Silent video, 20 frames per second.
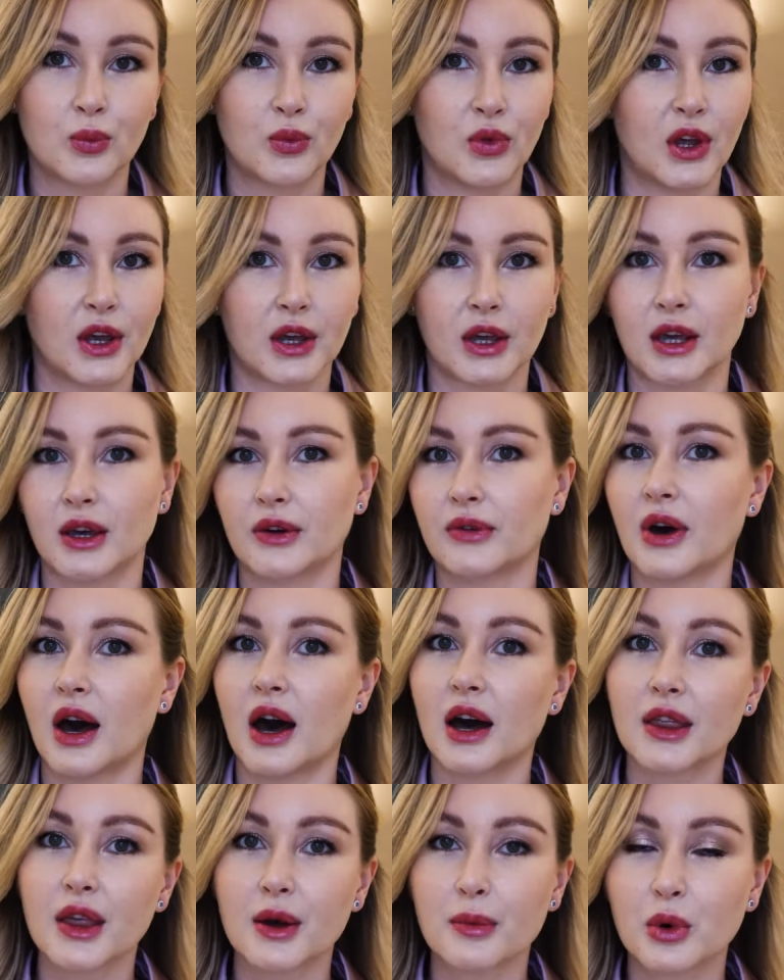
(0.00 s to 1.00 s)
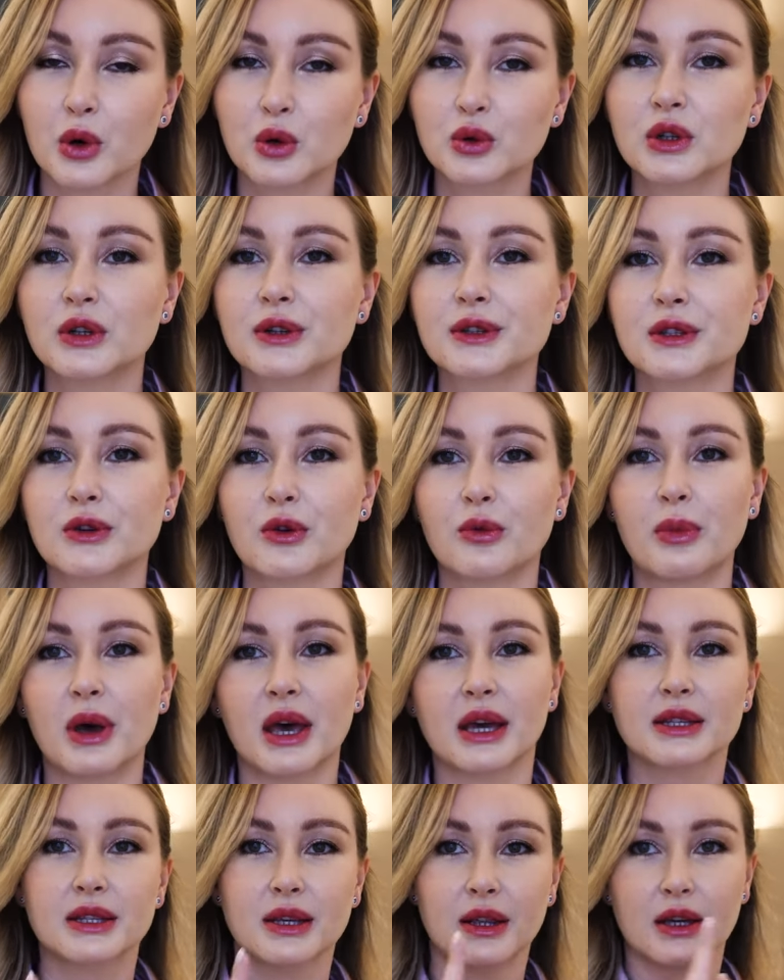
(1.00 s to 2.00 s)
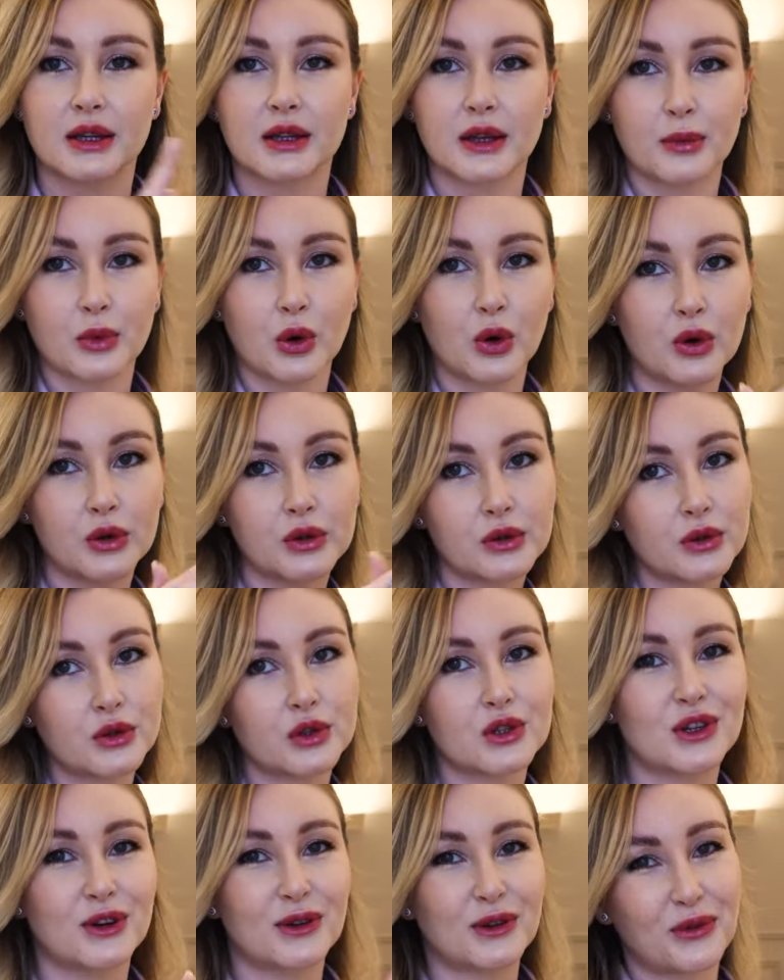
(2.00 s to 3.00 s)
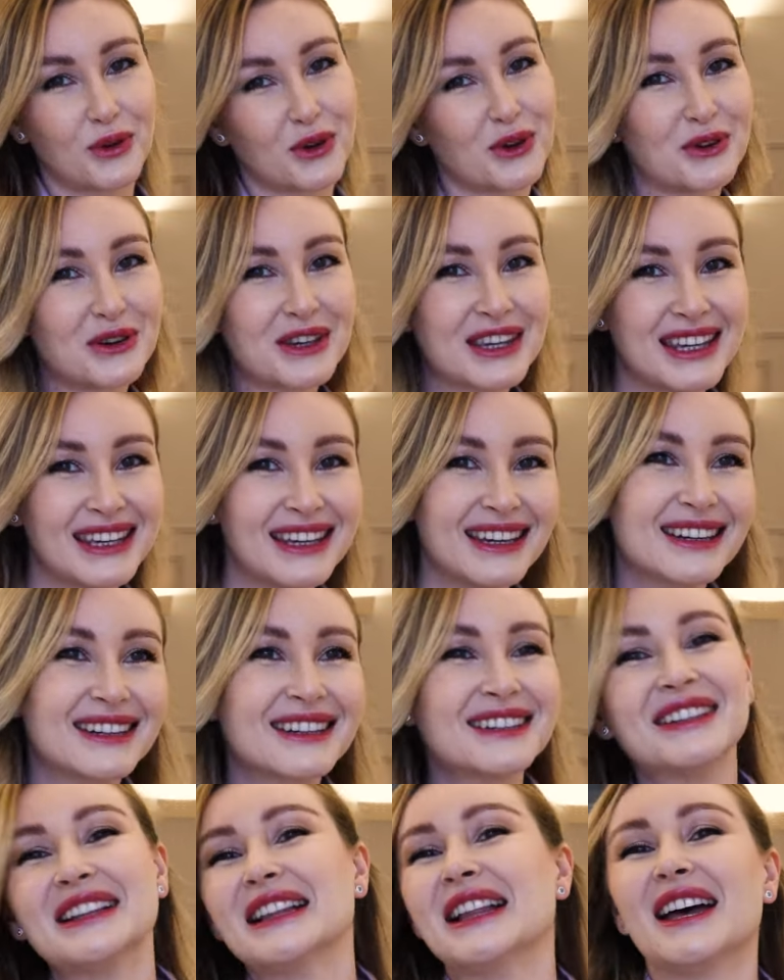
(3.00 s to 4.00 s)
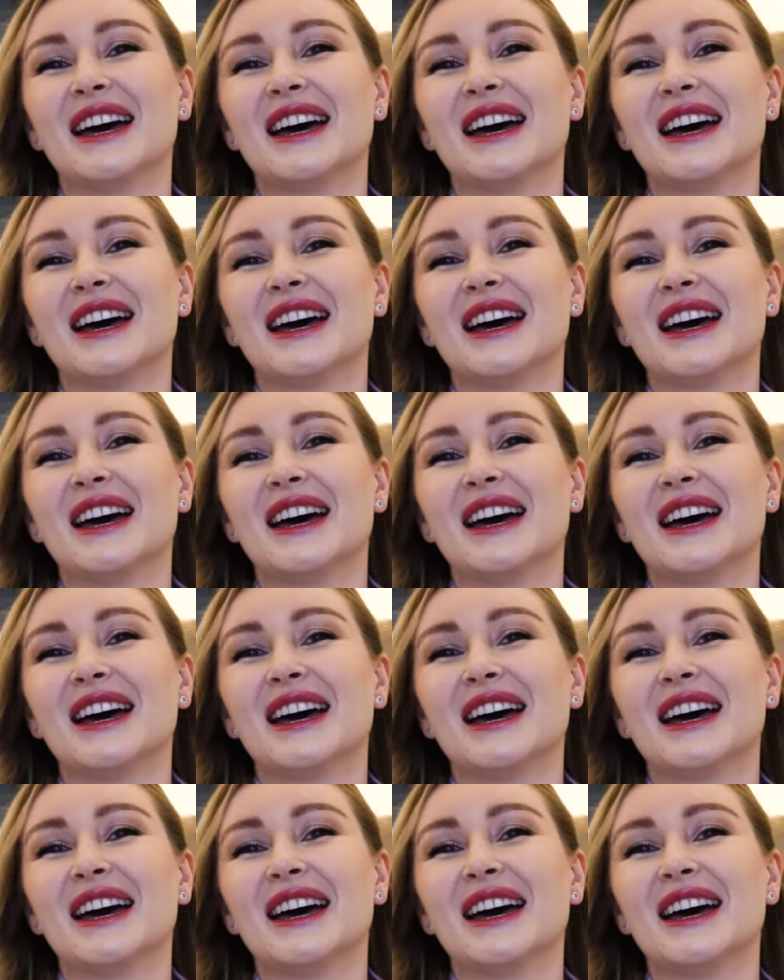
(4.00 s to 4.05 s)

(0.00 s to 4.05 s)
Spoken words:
They have other models of bags that I'm going to insert for you here.